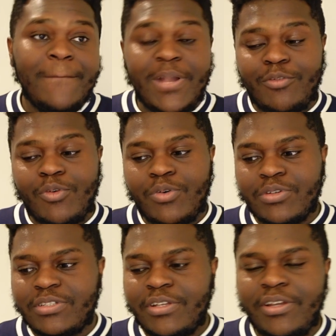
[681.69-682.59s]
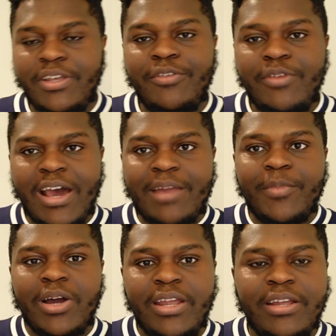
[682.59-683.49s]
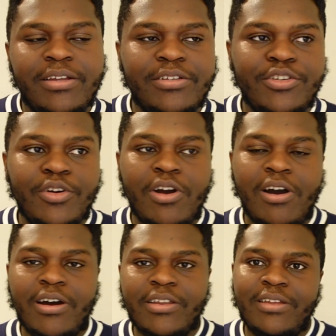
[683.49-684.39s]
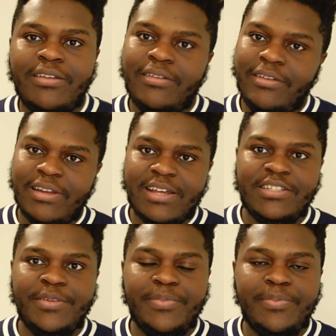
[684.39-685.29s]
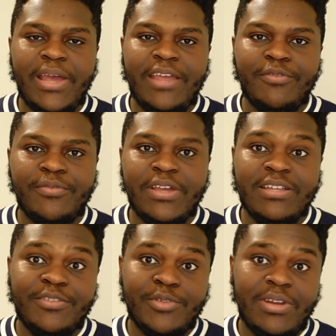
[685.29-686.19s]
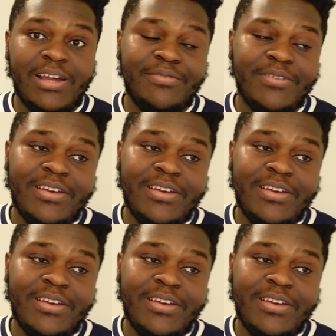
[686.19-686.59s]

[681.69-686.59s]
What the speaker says: But of course, if you add money to your card, you can actually pay for things in real life.